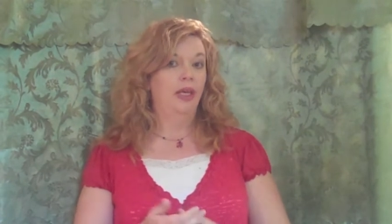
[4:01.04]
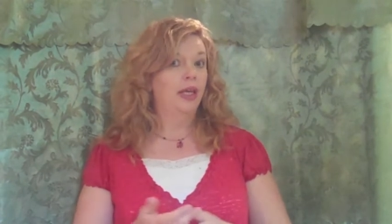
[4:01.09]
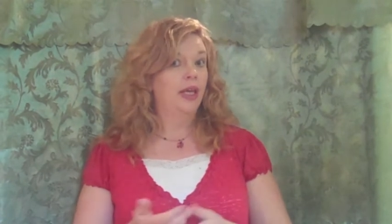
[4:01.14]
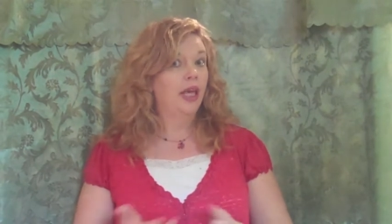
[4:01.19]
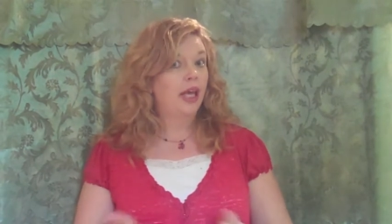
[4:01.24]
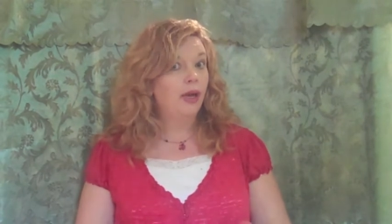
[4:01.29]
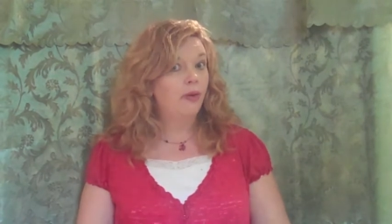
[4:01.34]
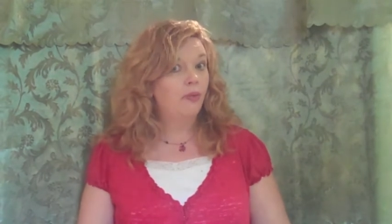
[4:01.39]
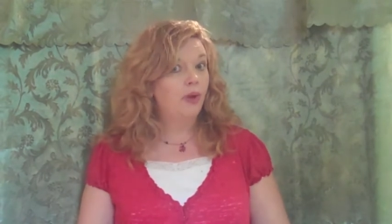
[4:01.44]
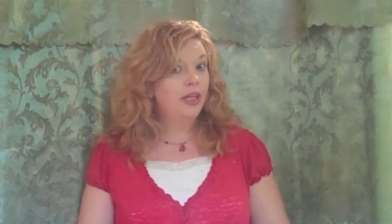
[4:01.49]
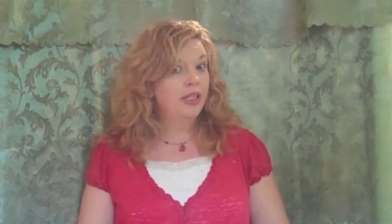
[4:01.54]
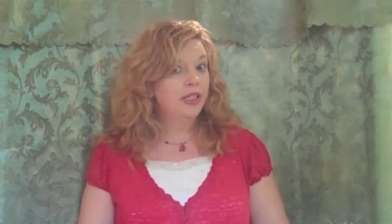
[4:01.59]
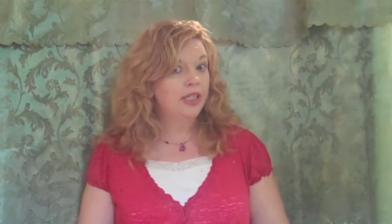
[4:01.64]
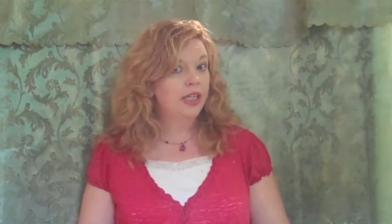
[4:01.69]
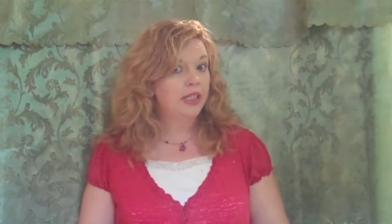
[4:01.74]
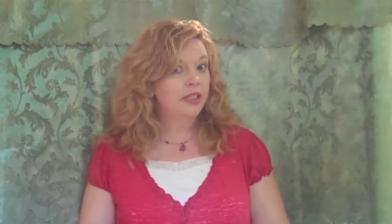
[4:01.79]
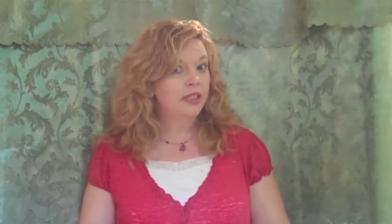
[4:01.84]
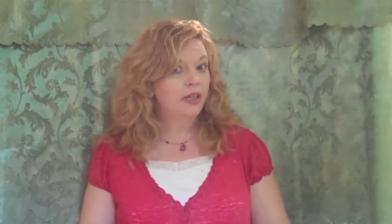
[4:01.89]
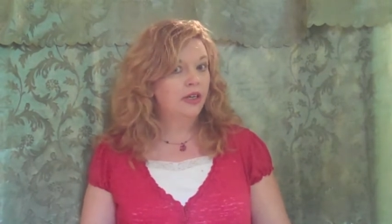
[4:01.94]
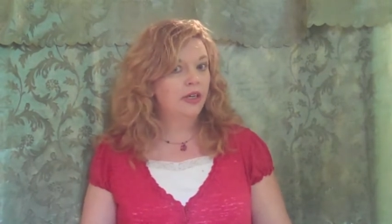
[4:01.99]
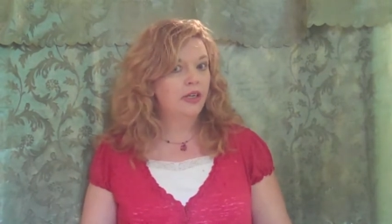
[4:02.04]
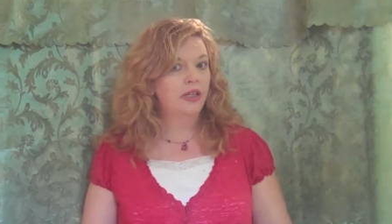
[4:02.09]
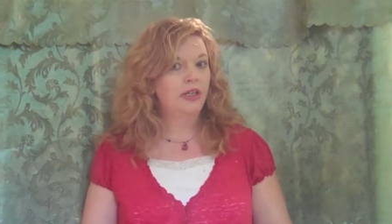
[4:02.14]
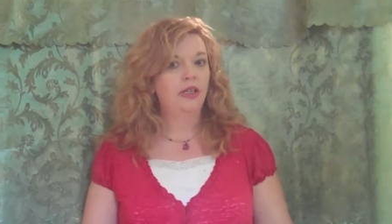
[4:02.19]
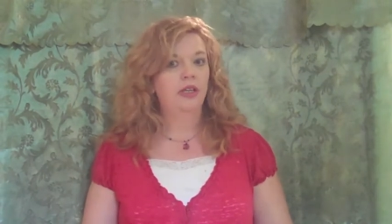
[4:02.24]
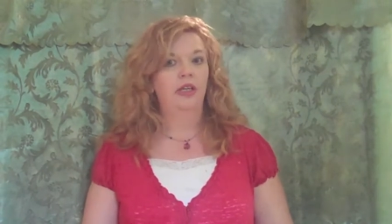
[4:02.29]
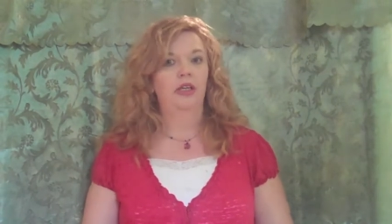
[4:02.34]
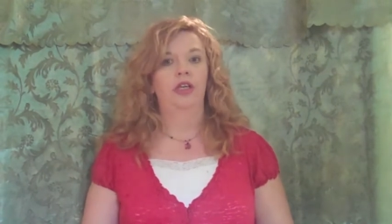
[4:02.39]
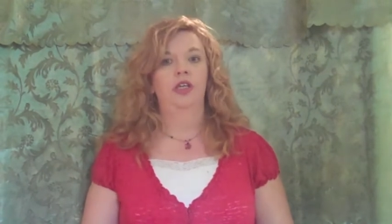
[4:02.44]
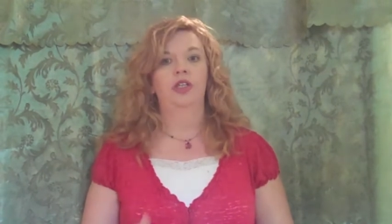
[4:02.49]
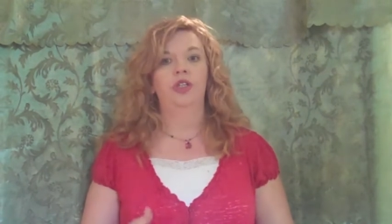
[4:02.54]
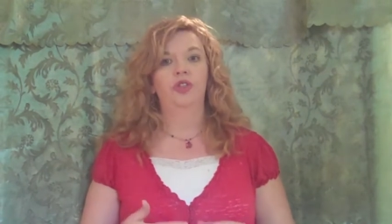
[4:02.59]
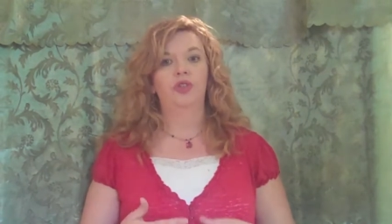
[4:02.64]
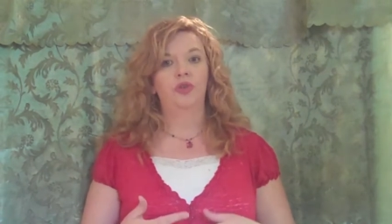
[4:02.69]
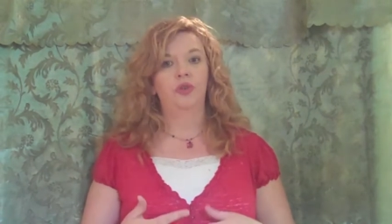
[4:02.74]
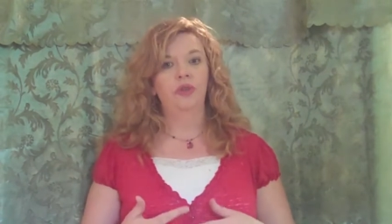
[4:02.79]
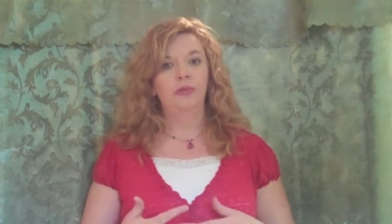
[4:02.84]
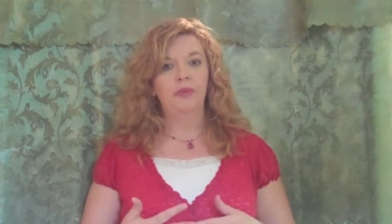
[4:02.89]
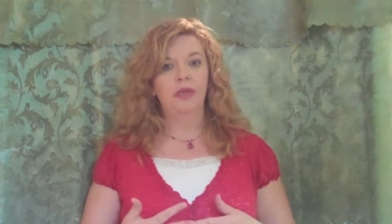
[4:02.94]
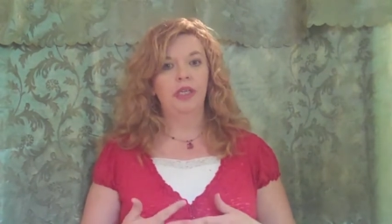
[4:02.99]
Can't wait to get started?
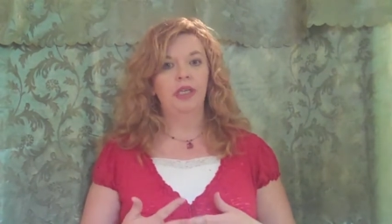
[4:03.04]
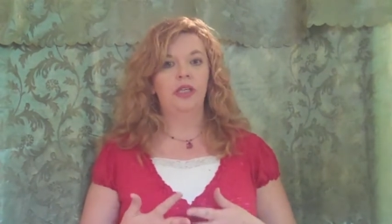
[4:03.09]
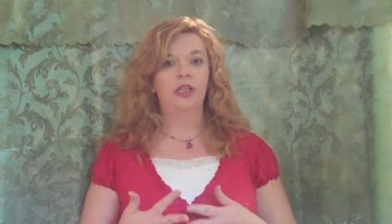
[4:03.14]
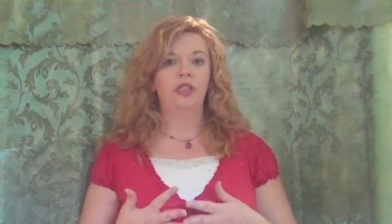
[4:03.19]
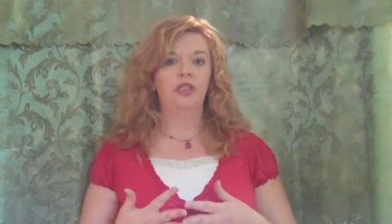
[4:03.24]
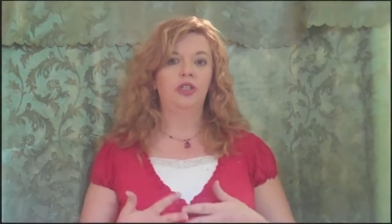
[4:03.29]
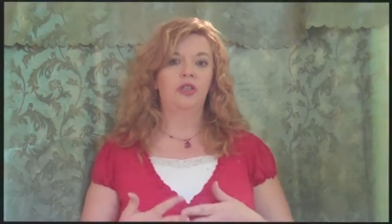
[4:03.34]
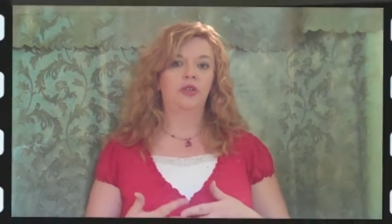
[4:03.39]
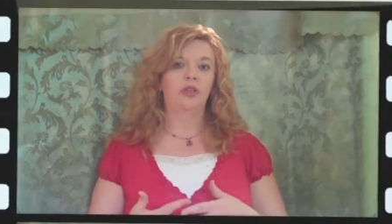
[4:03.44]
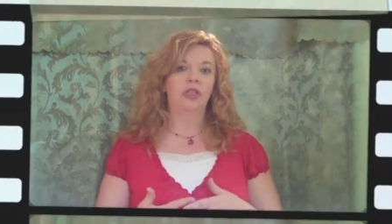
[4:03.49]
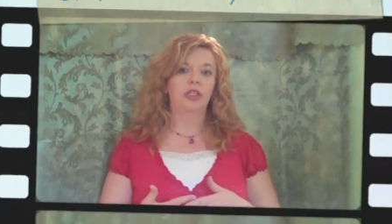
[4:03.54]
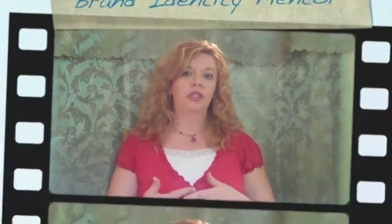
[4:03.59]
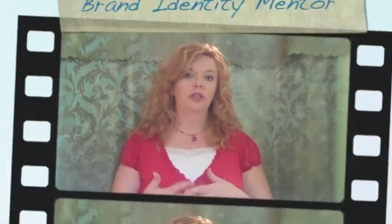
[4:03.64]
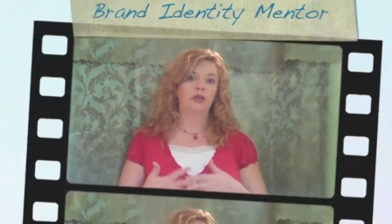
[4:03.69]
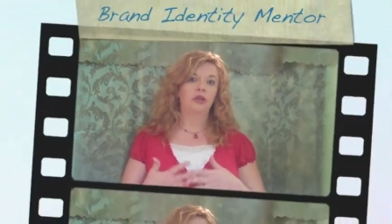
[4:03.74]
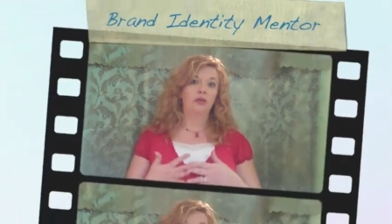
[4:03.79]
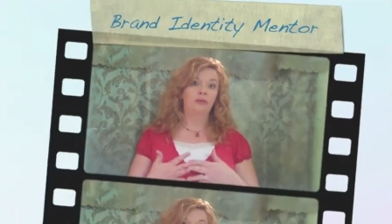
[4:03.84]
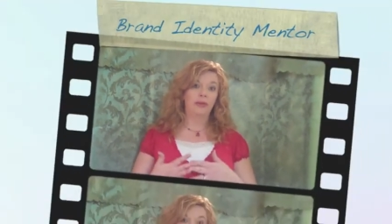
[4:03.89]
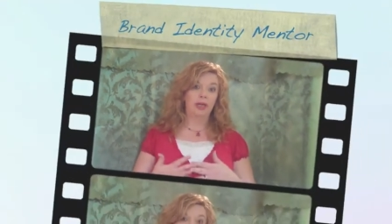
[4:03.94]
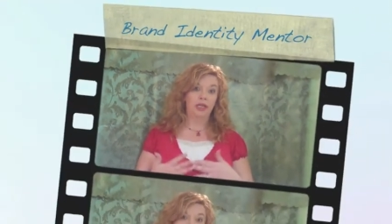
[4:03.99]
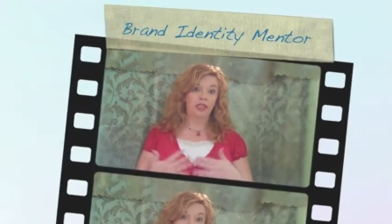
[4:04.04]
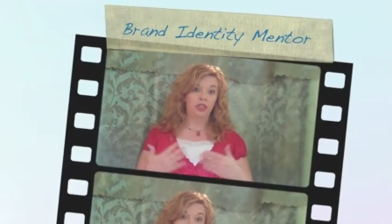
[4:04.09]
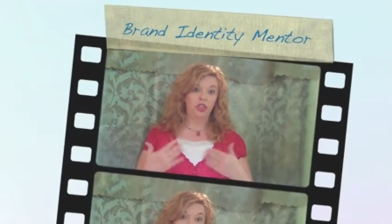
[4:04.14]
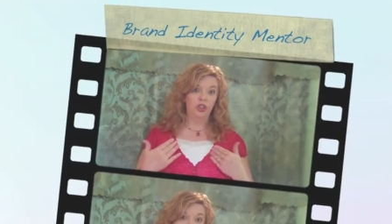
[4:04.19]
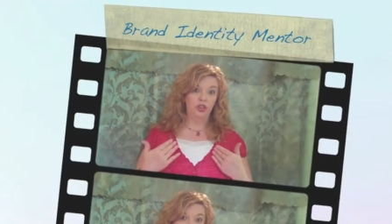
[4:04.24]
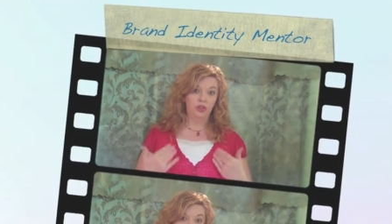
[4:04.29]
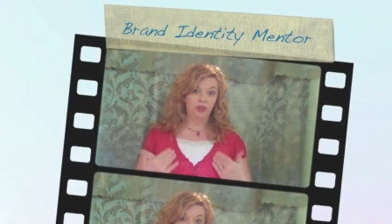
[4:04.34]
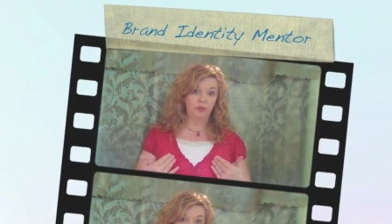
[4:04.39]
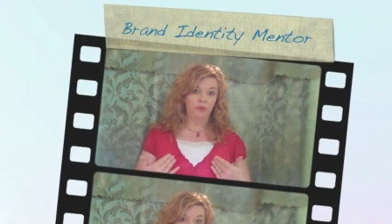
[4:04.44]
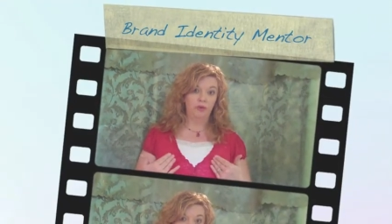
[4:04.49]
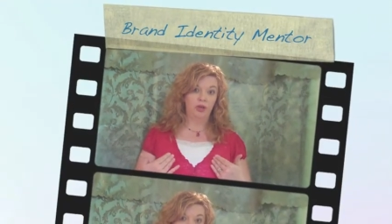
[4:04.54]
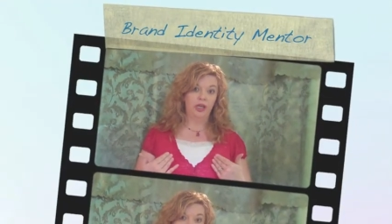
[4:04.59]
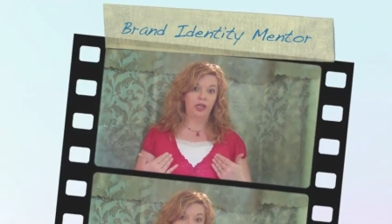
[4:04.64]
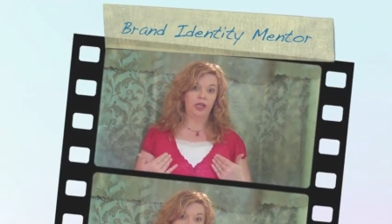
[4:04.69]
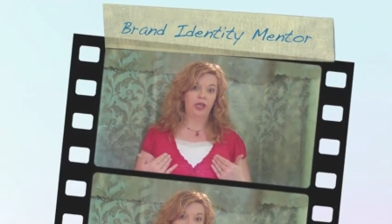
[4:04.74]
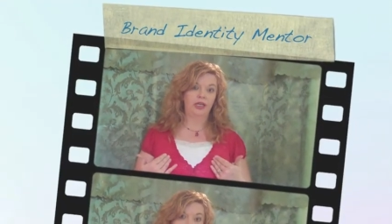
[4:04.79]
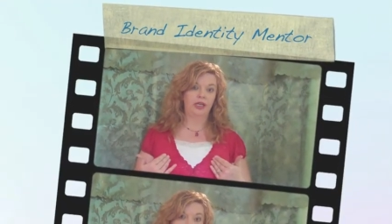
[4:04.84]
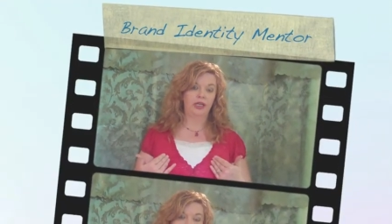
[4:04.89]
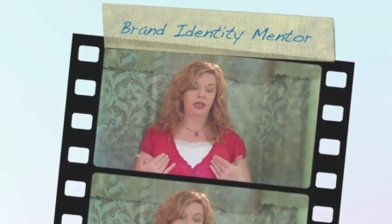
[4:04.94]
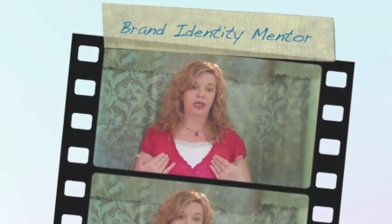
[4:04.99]
Join me in a journey to unmask your brand
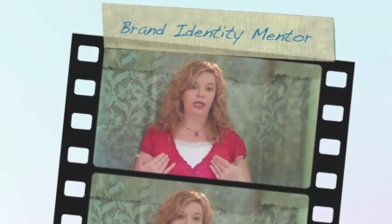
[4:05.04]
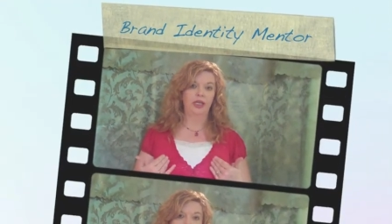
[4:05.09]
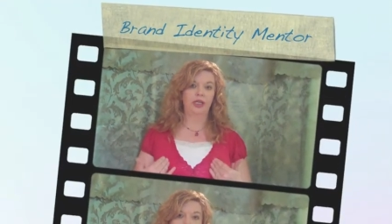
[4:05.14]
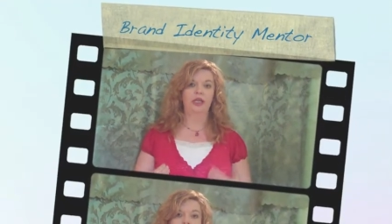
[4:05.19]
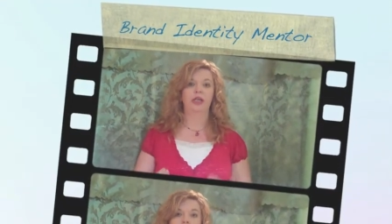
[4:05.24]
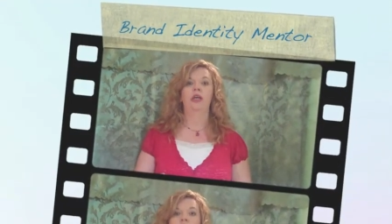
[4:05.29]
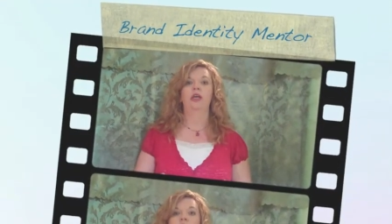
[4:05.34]
identity.